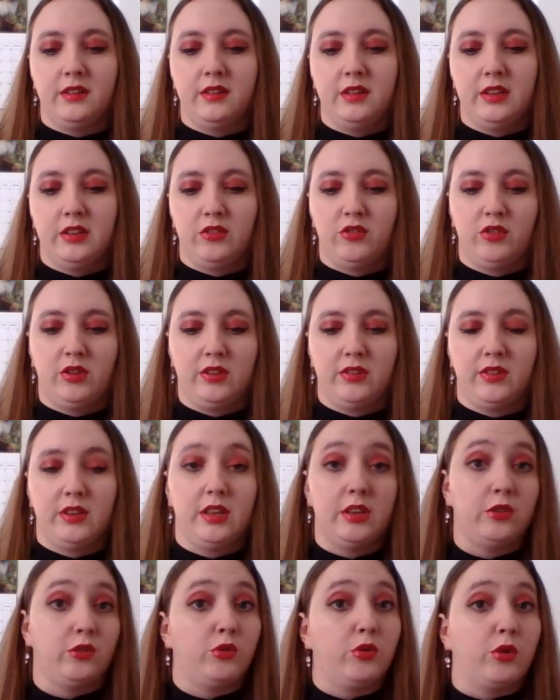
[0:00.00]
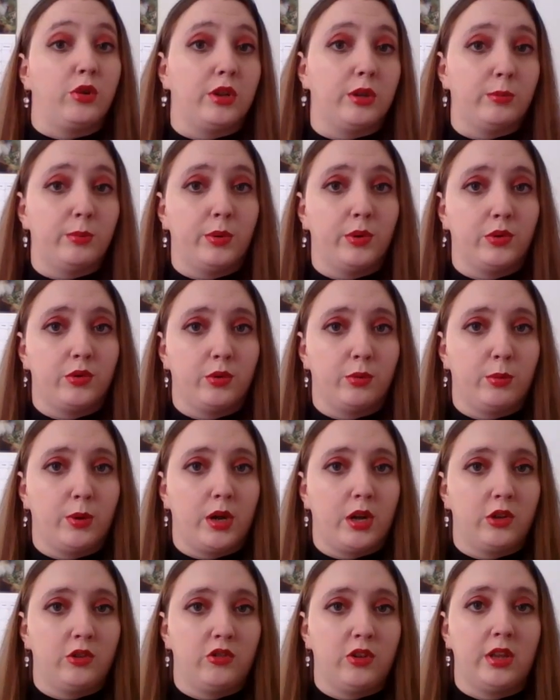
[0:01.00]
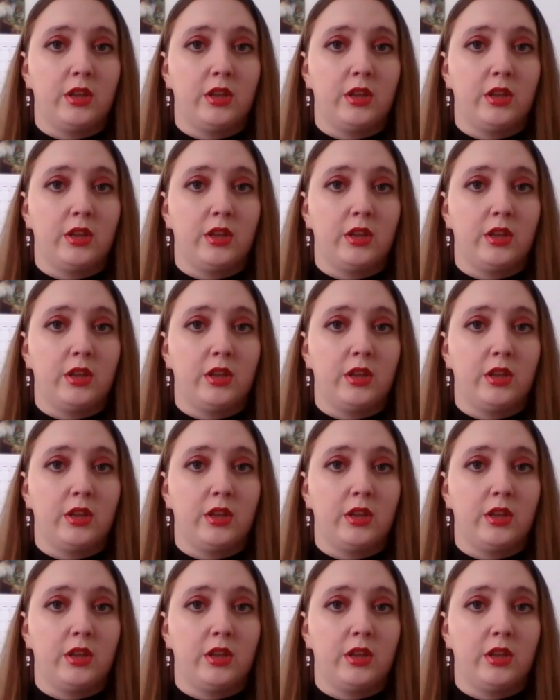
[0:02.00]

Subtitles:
it's just enjoyable to watch,